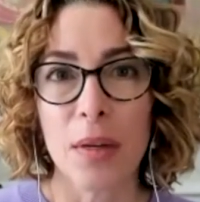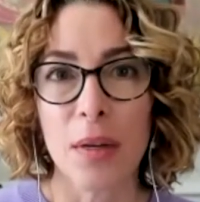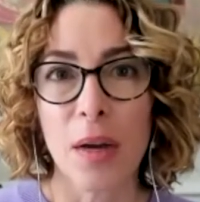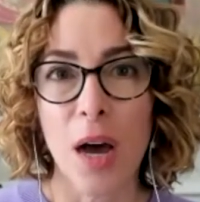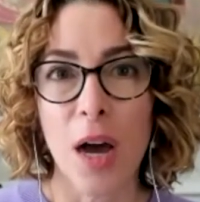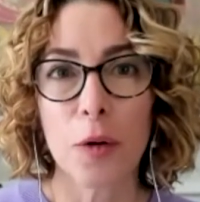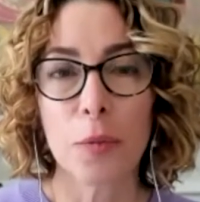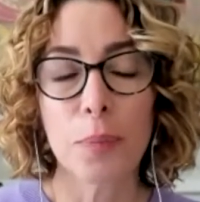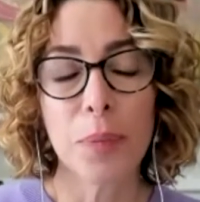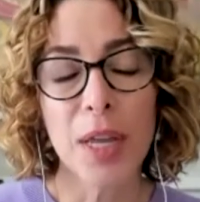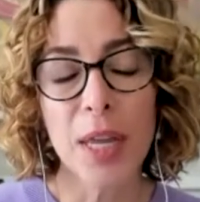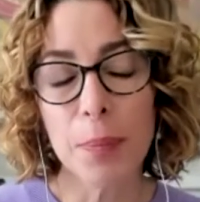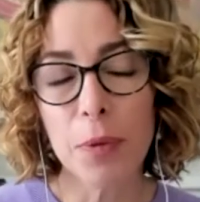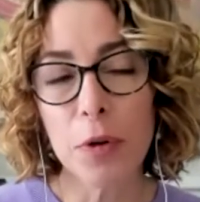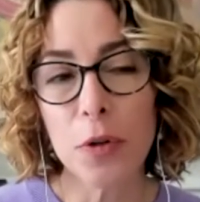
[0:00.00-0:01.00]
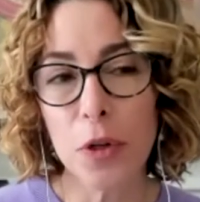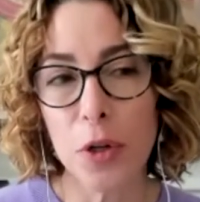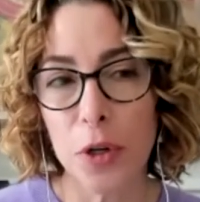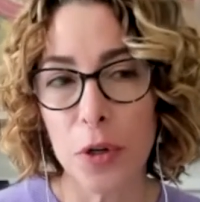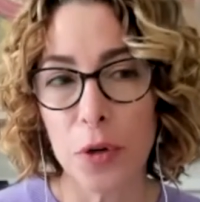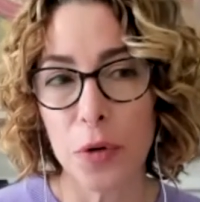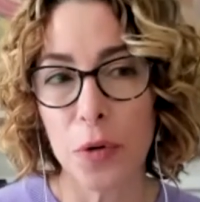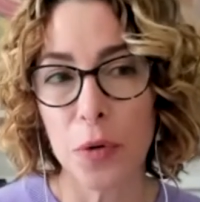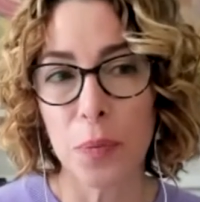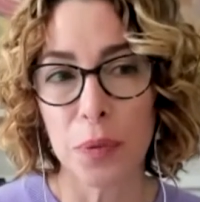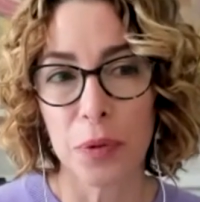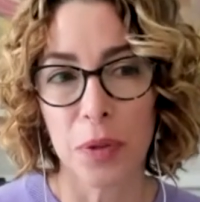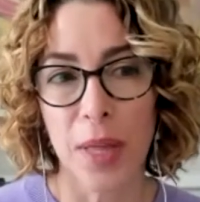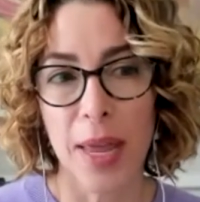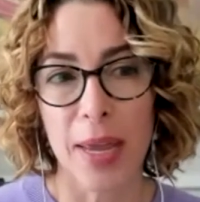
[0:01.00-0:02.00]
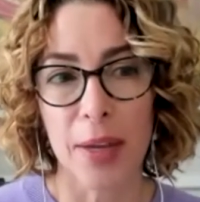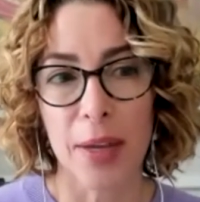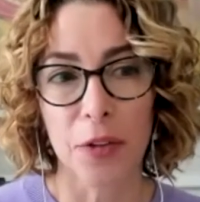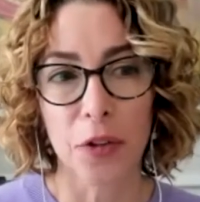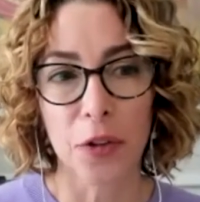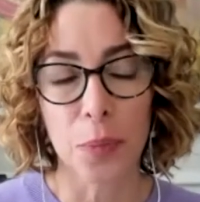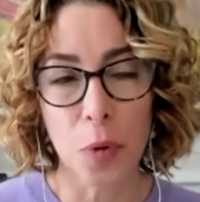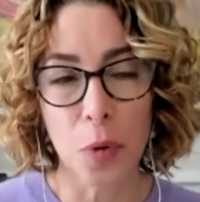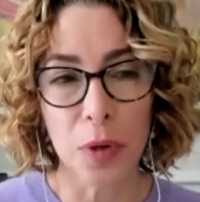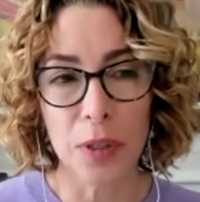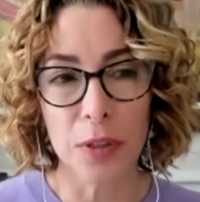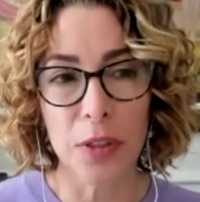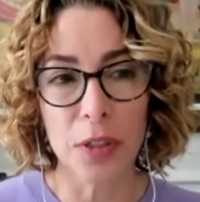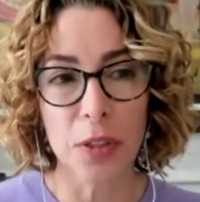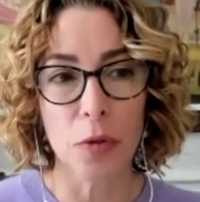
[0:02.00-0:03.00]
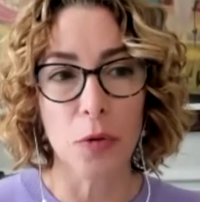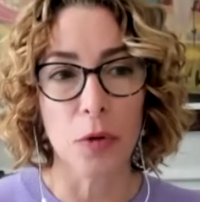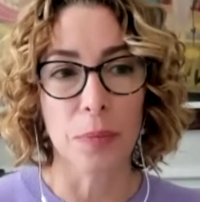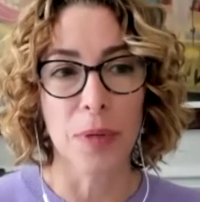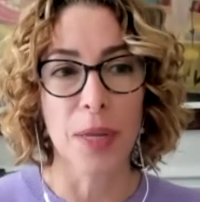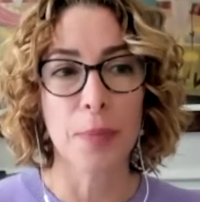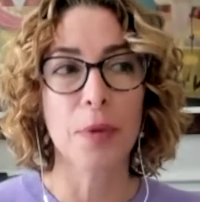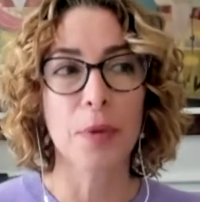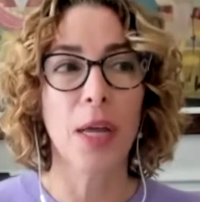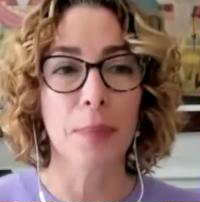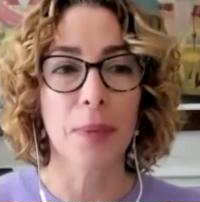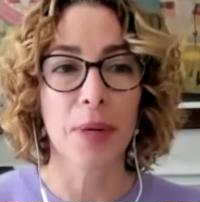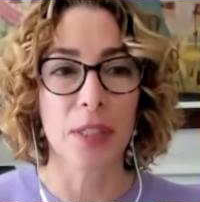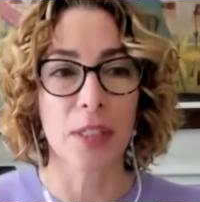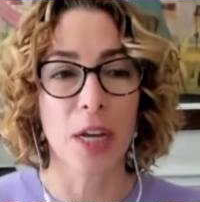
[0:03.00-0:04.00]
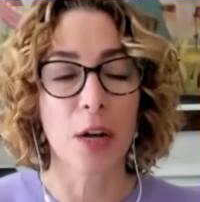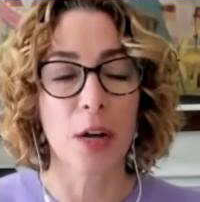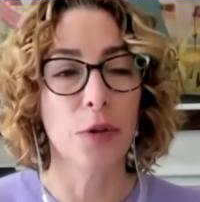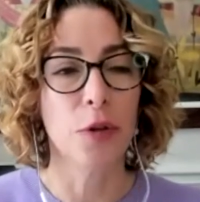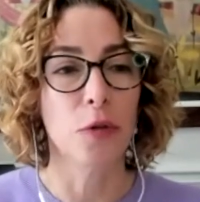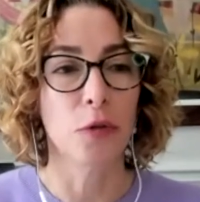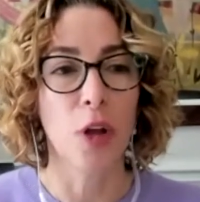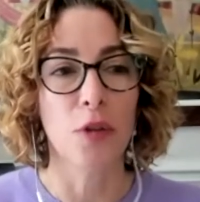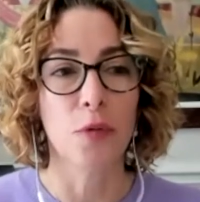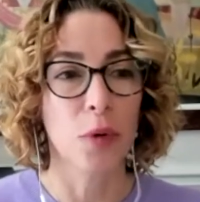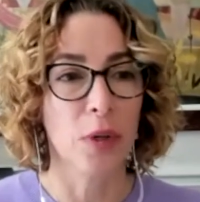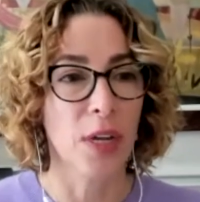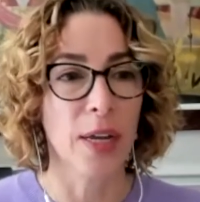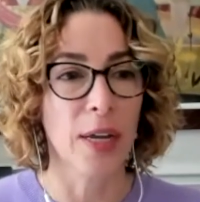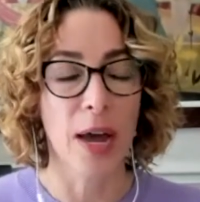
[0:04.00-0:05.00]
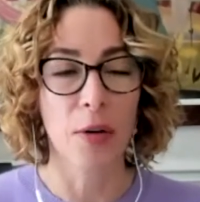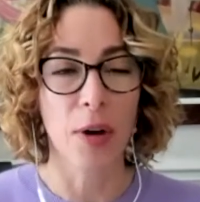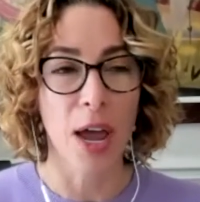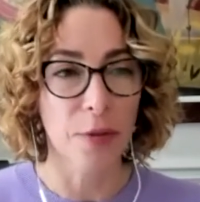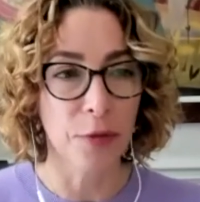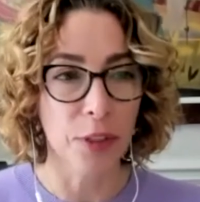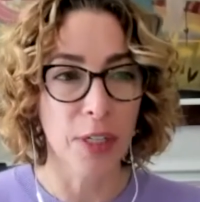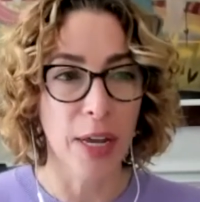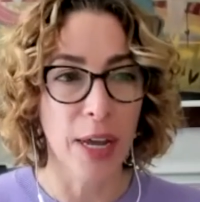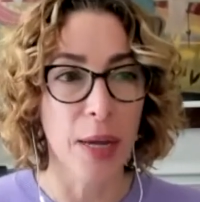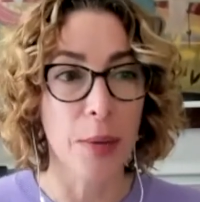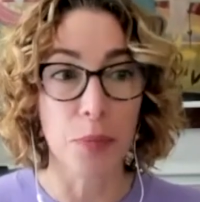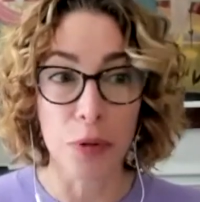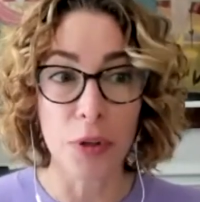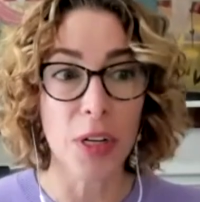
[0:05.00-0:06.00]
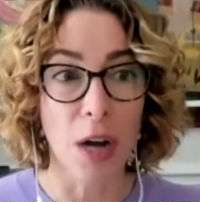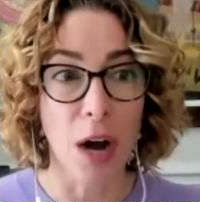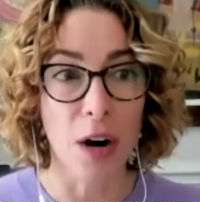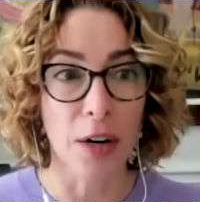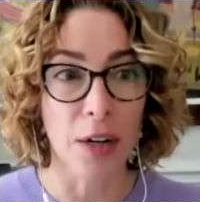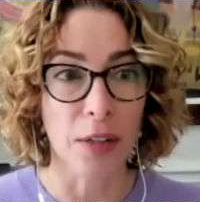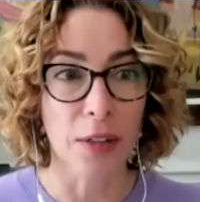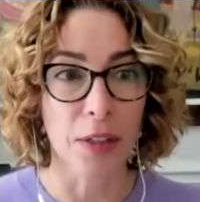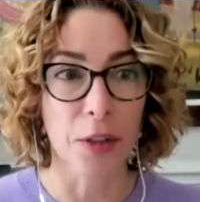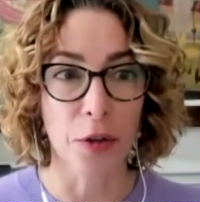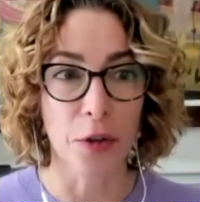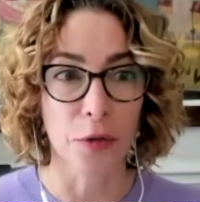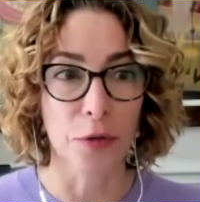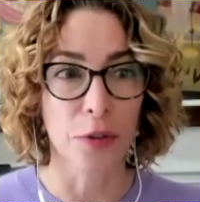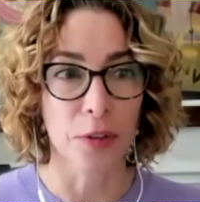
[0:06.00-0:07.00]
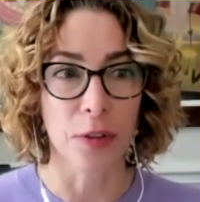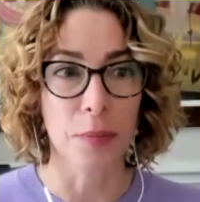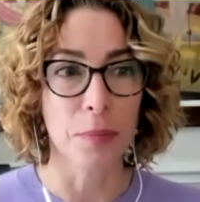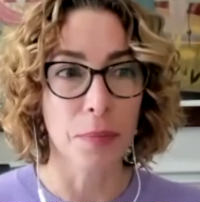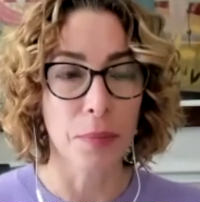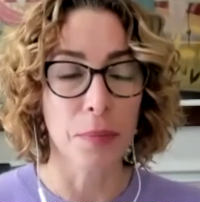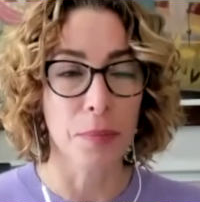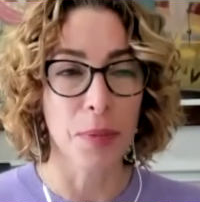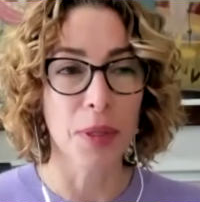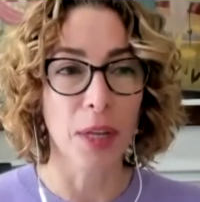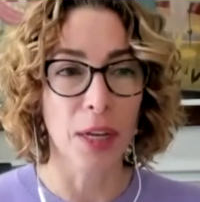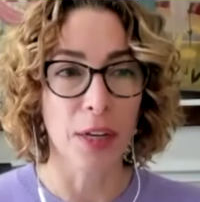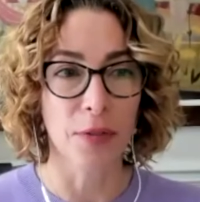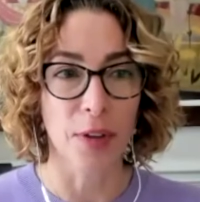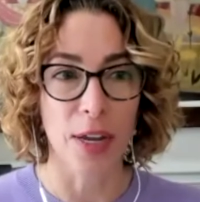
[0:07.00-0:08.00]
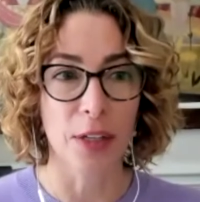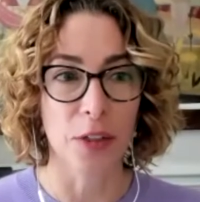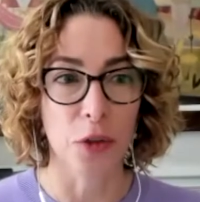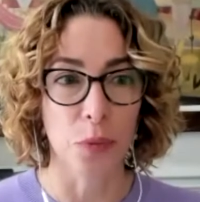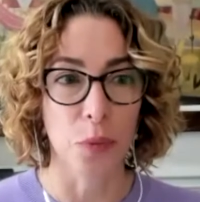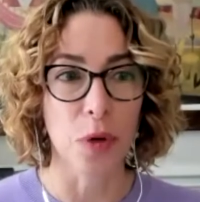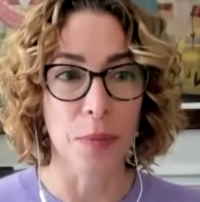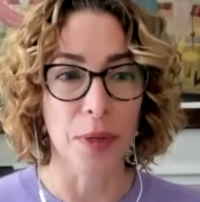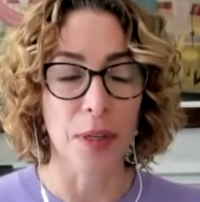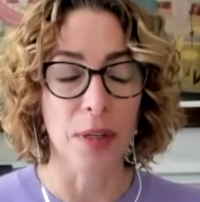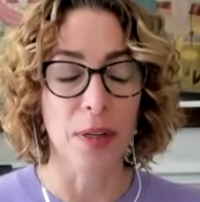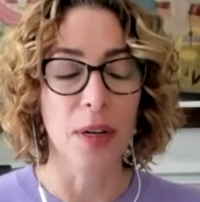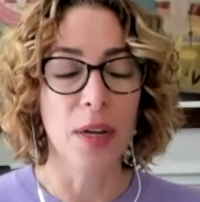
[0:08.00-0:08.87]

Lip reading: Are people who play sports, or people like myself who love working out every day pretty hard, for a midlife aged woman,